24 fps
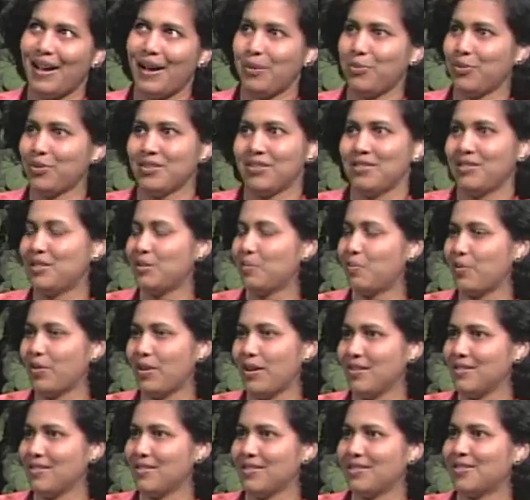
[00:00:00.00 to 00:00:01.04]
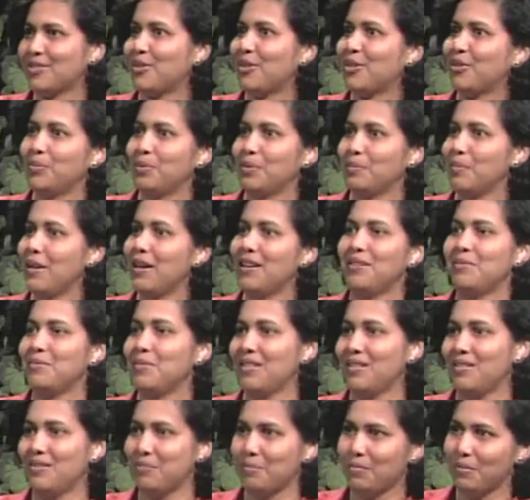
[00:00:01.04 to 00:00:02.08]
I wasn't surprised at all with many,
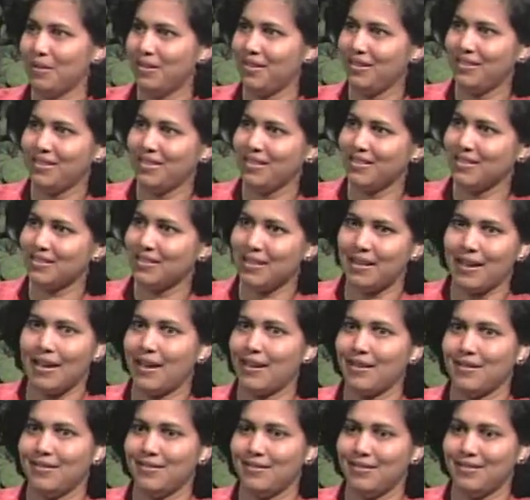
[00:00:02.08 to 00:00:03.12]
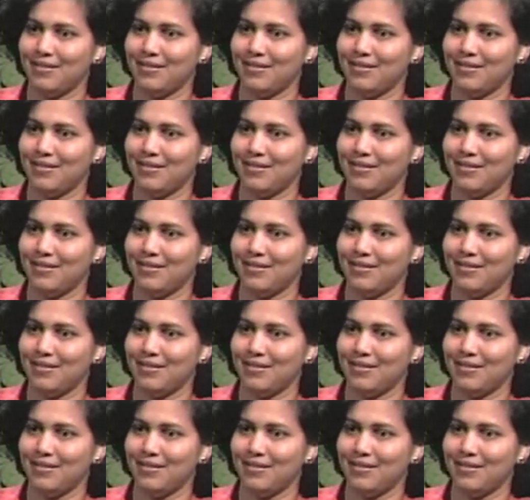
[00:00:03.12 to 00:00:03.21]
many, many things, and I had,